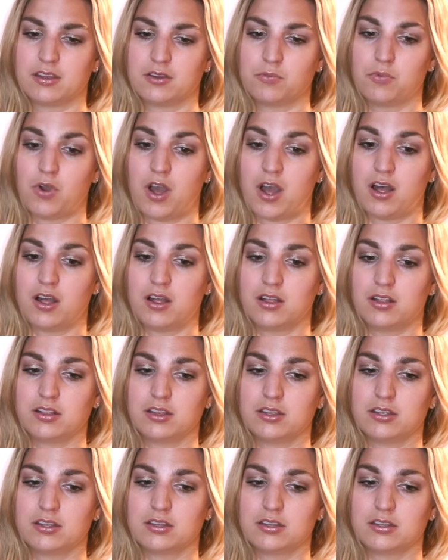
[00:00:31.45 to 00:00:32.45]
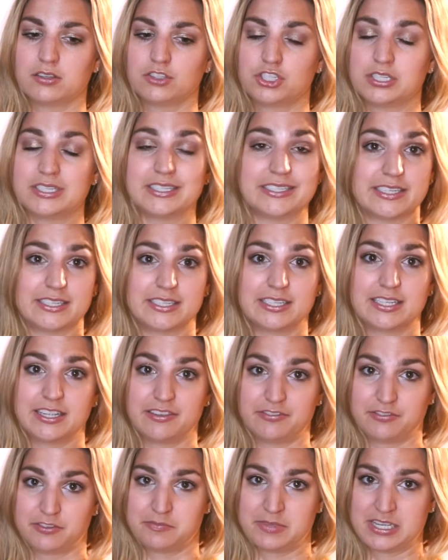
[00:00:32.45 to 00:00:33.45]
While she did
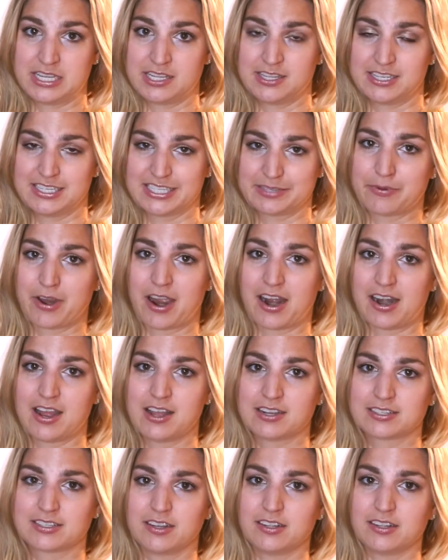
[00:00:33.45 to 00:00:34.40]
gift me these products,